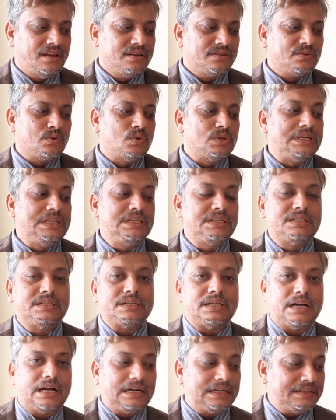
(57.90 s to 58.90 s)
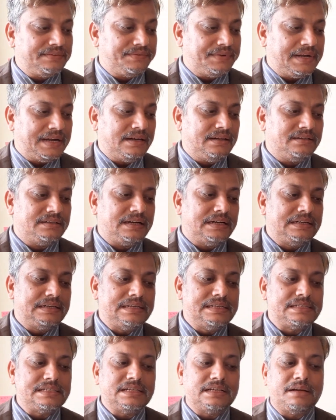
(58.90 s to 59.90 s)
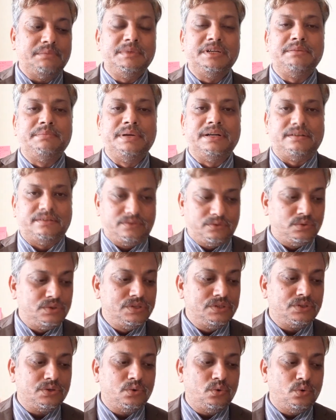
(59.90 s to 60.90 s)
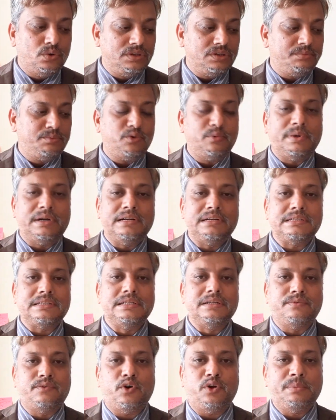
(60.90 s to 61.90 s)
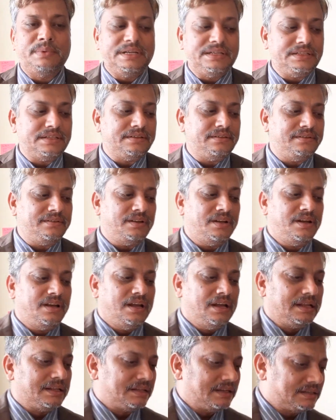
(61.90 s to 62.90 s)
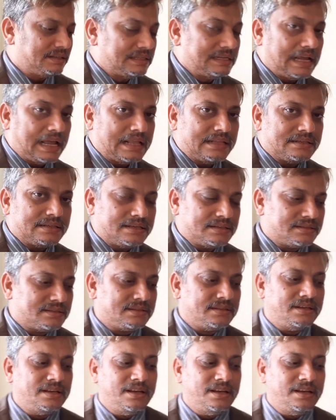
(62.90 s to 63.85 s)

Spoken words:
So each artifact contains a commitment to ensure it provides information that enhances